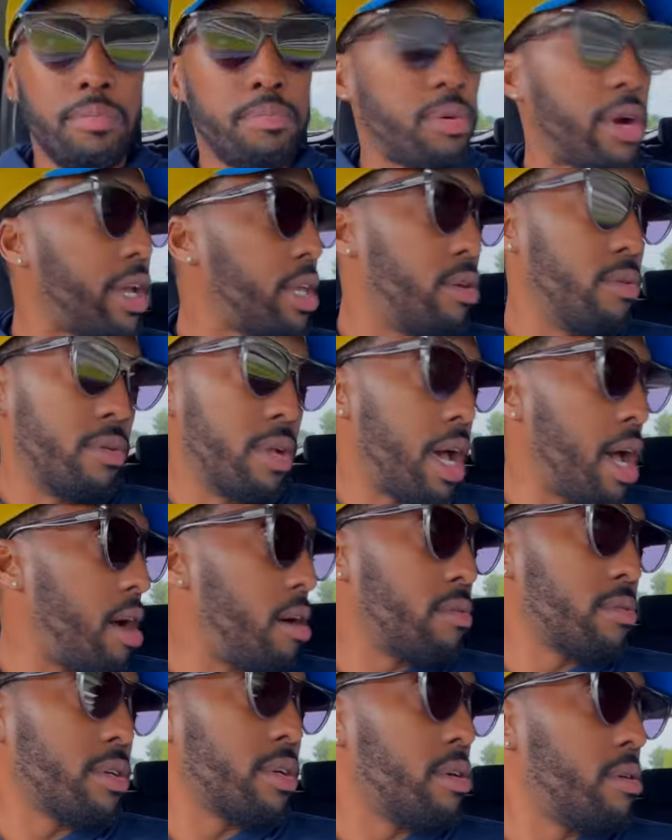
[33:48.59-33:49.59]
break you
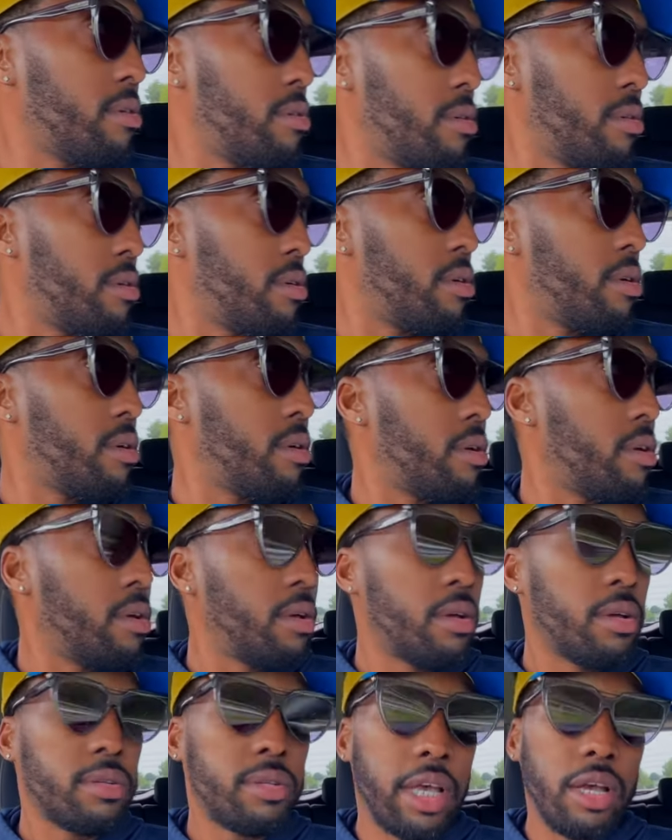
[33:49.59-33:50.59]
down, yo.
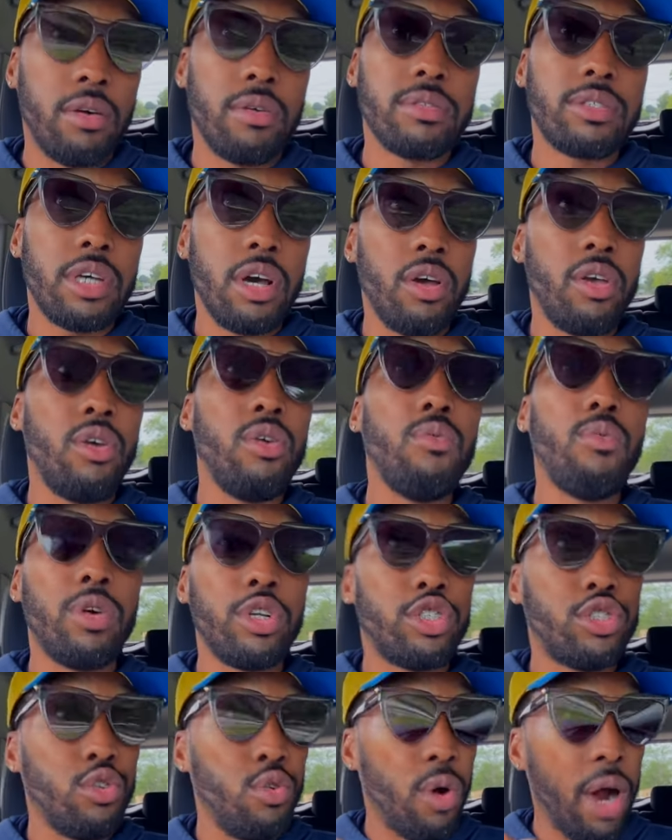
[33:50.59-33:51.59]
They gonna tell you
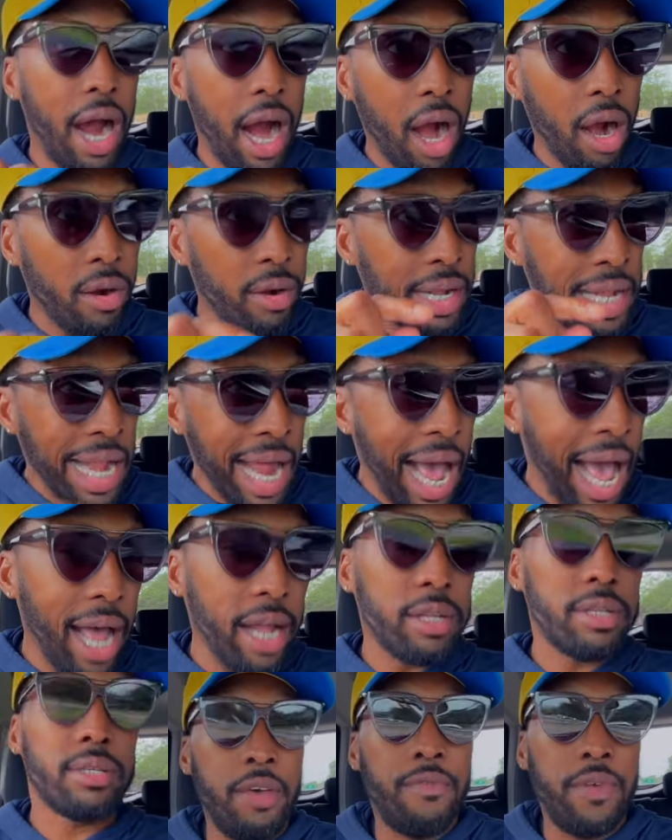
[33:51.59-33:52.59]
what you are
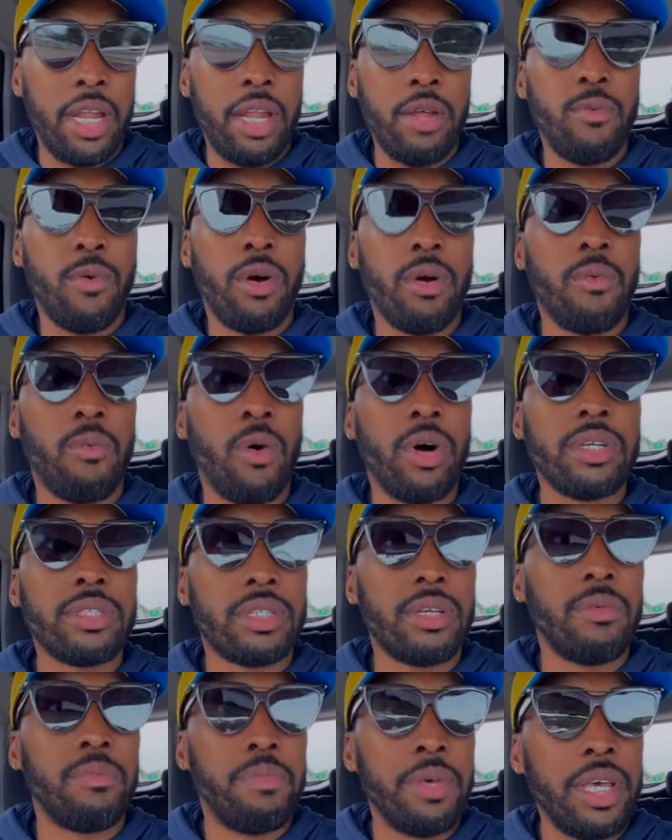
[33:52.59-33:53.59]
not. If anyone wants
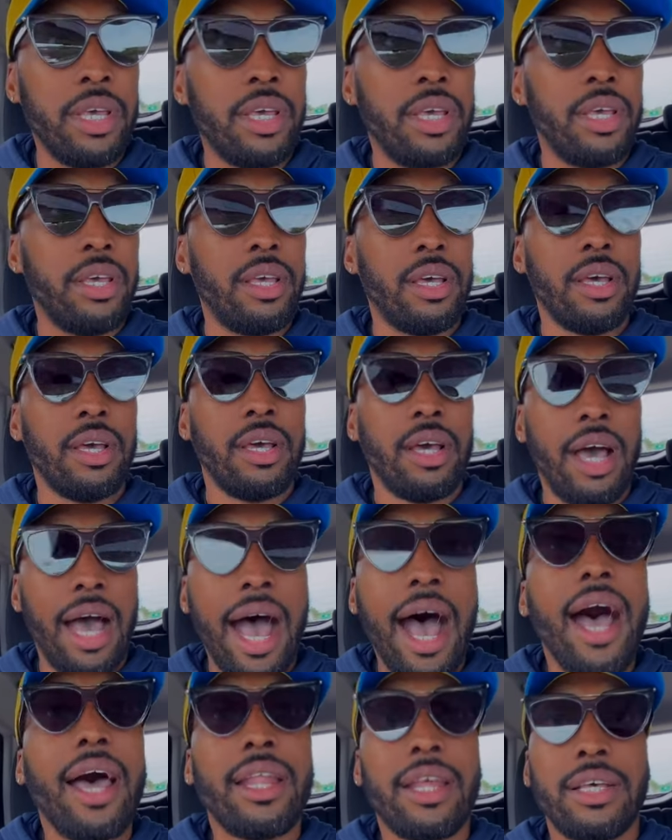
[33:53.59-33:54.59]
to be
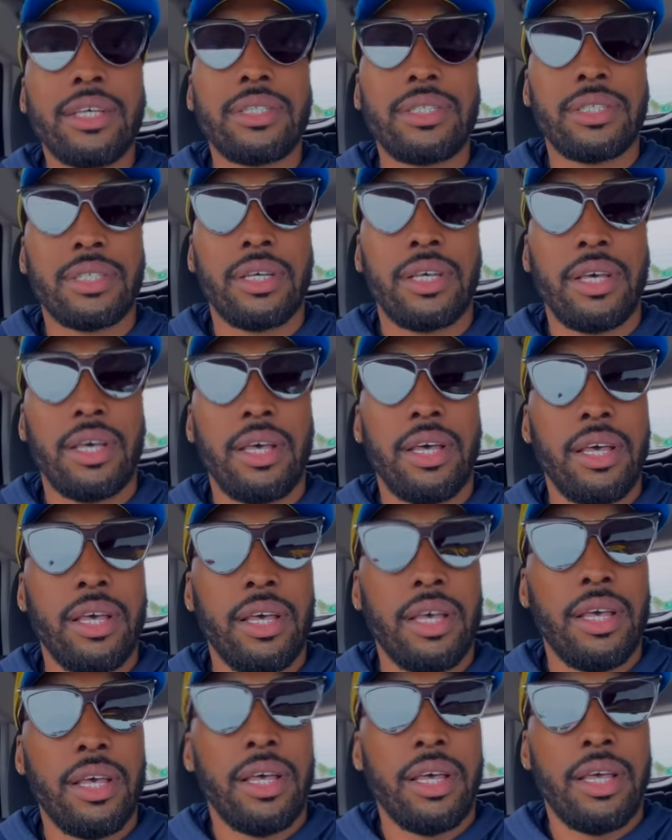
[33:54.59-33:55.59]
honest,
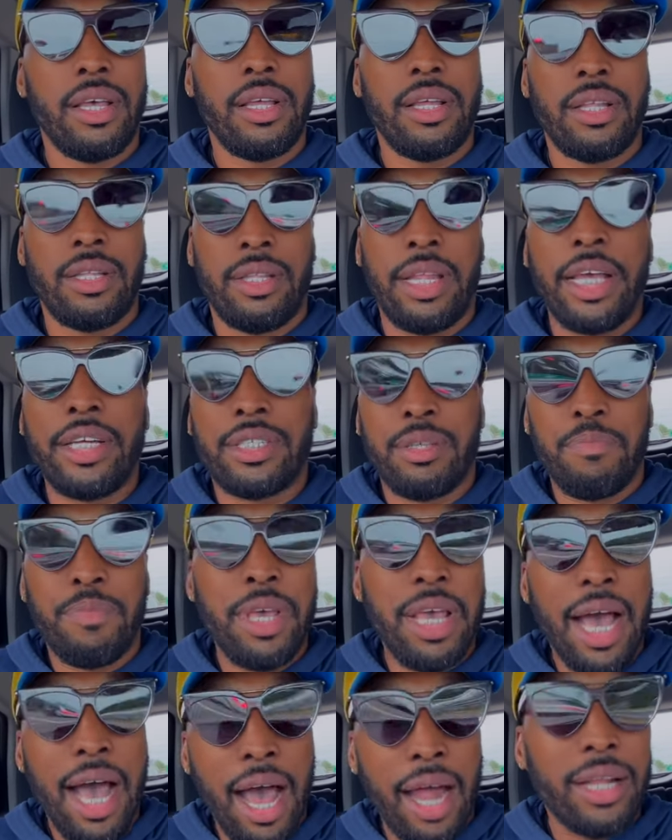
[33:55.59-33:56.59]
they should
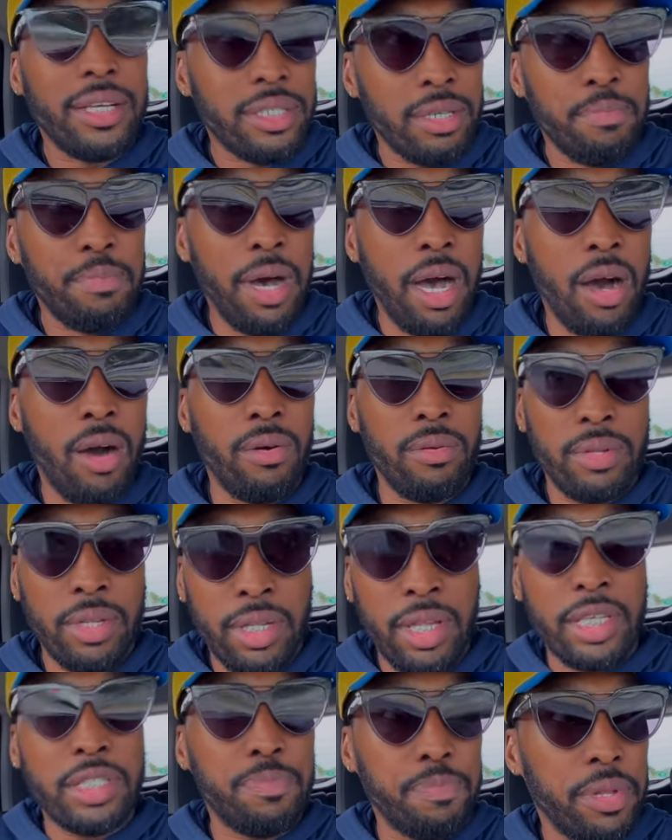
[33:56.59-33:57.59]
be honest about
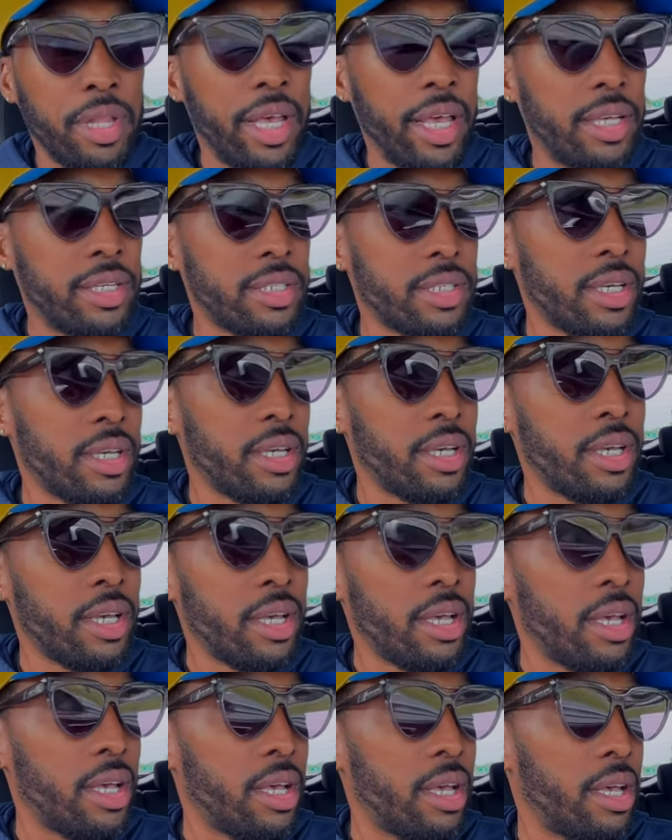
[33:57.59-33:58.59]
this place.
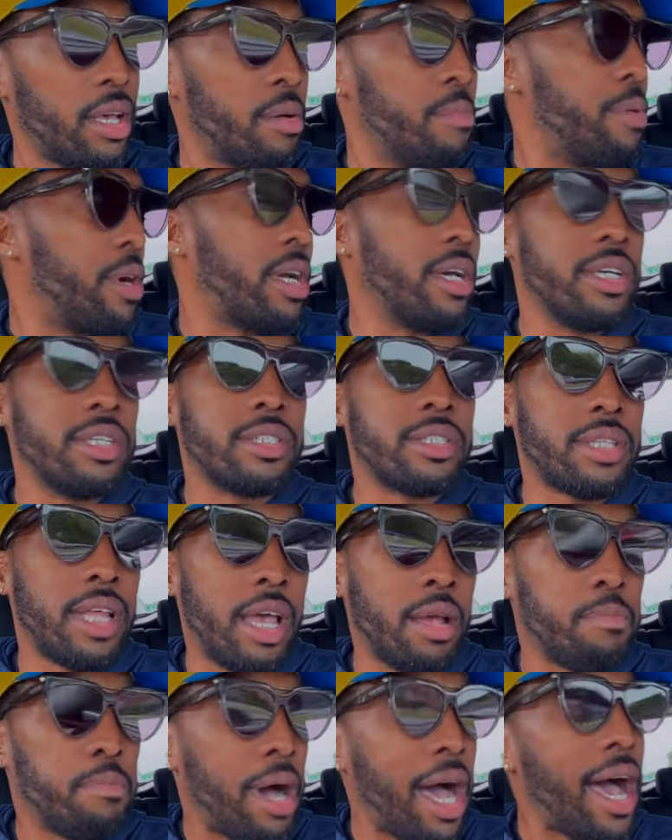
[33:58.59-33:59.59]
Because,
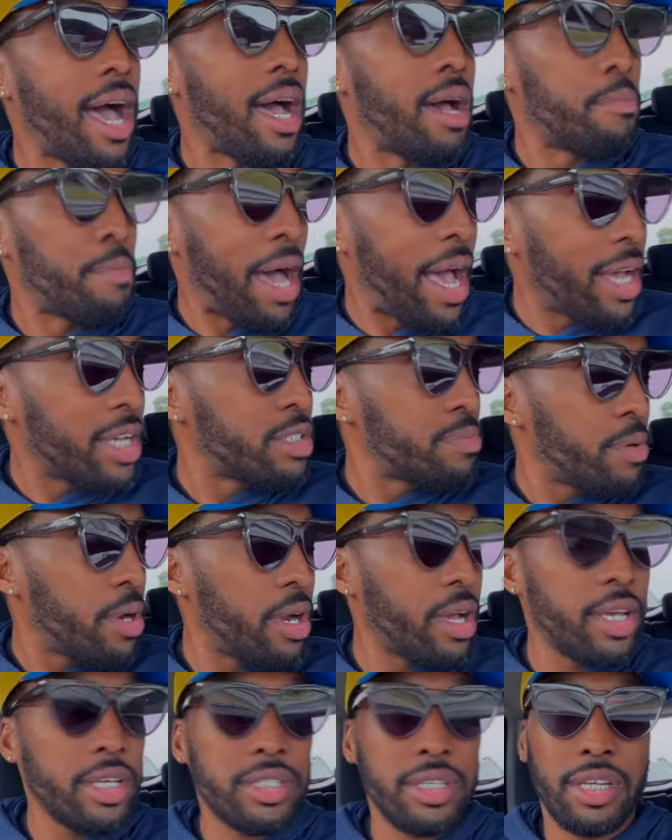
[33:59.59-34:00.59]
like, my
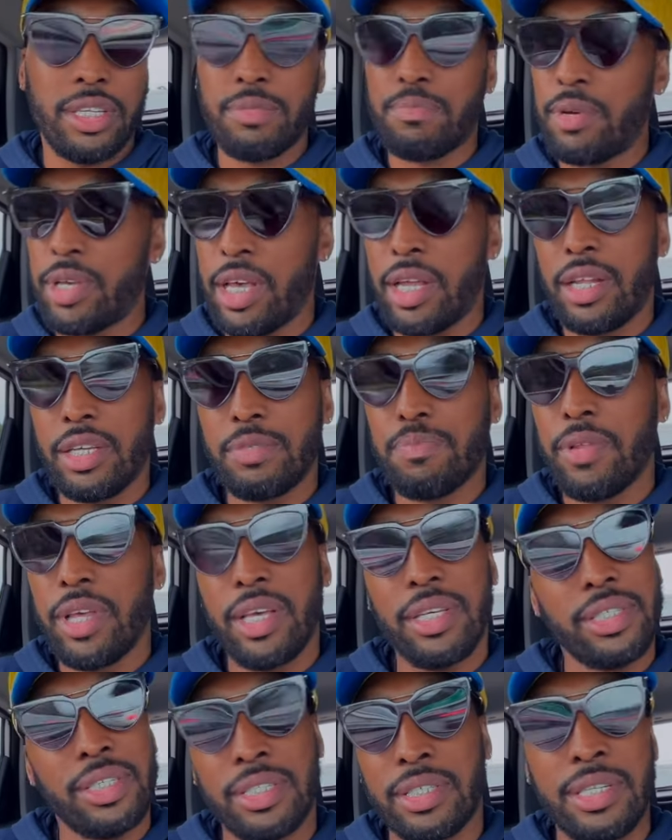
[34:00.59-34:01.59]
experience in this
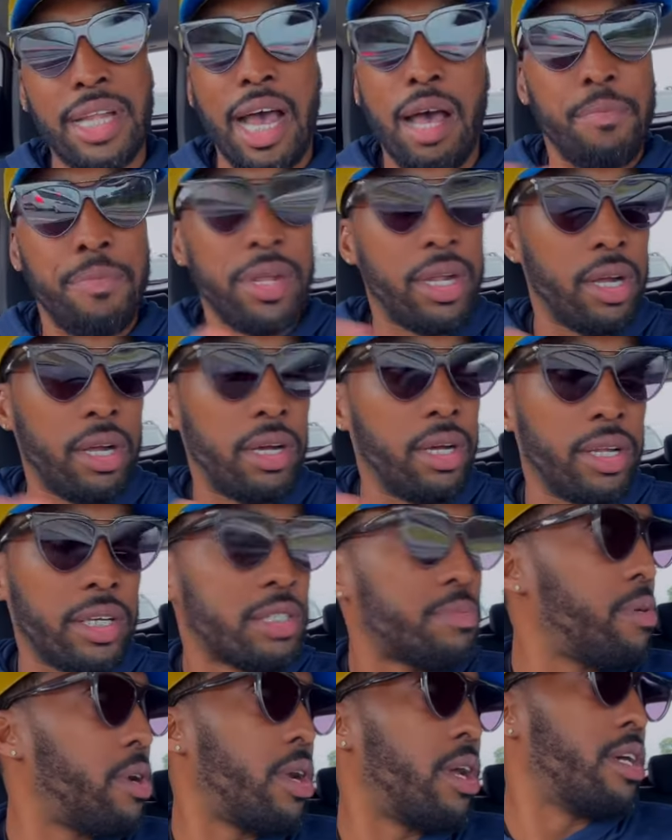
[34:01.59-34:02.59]
place has not been a good
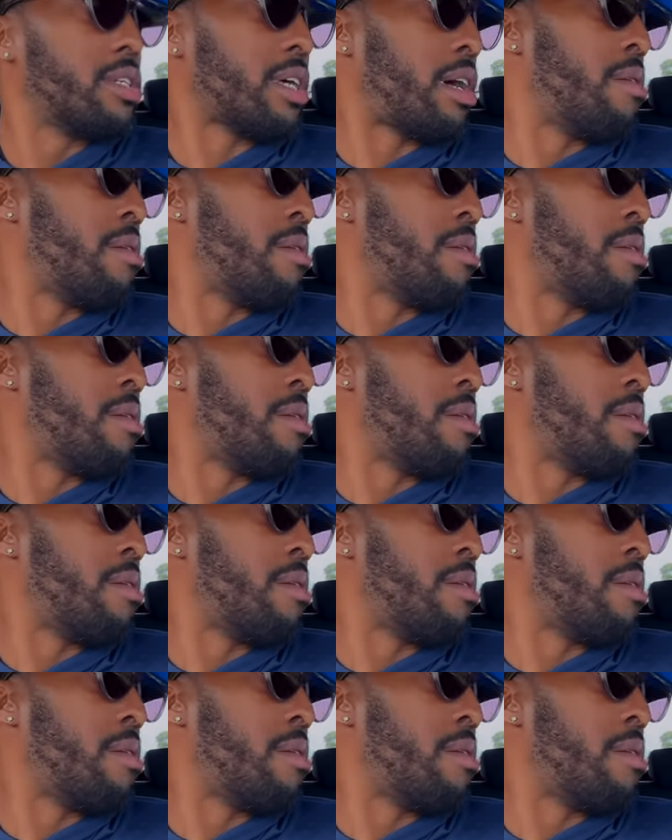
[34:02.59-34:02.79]
experience, I'm